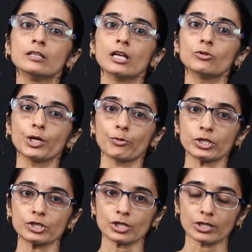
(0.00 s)
Now the
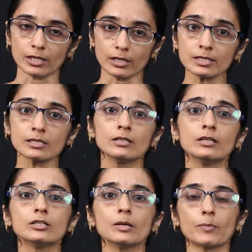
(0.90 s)
question is,
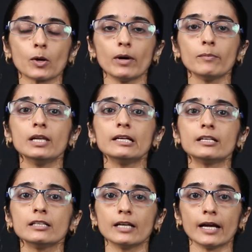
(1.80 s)
the
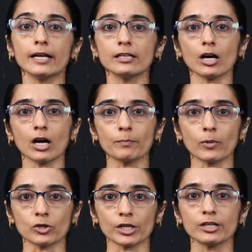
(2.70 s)
probability that a
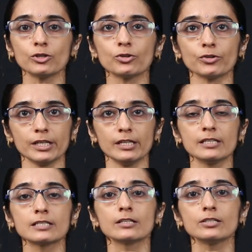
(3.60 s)
potato
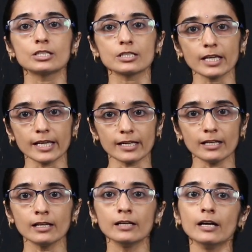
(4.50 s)
is
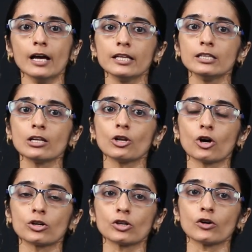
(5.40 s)
stale in a
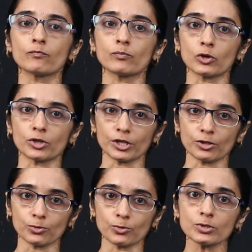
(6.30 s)
lot of
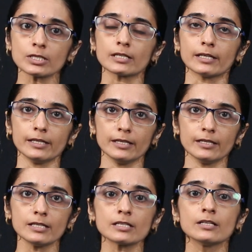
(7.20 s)
potatoes
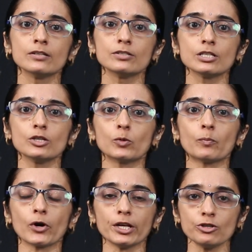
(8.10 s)
is
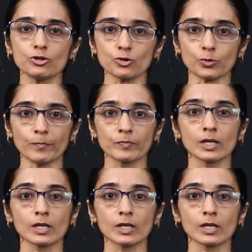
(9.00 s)
0.2.